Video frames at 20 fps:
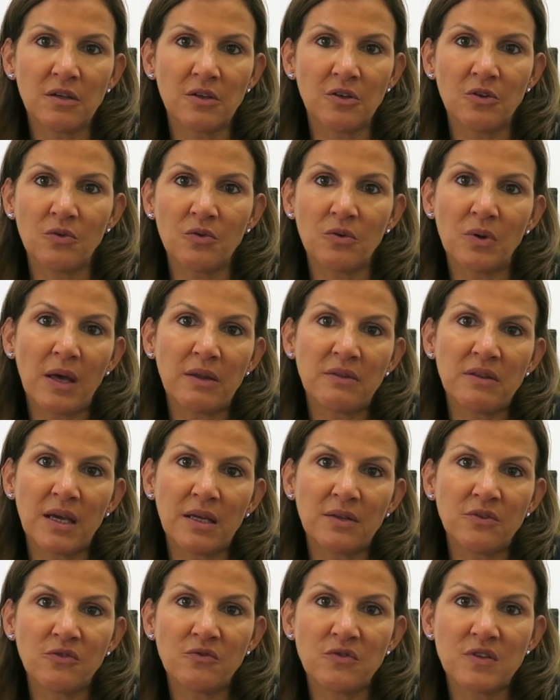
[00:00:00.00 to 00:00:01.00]
you know, at the
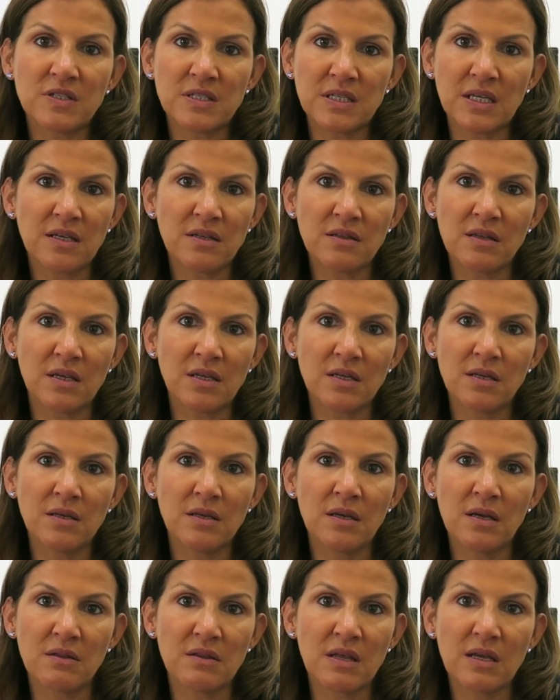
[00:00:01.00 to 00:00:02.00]
end of the day,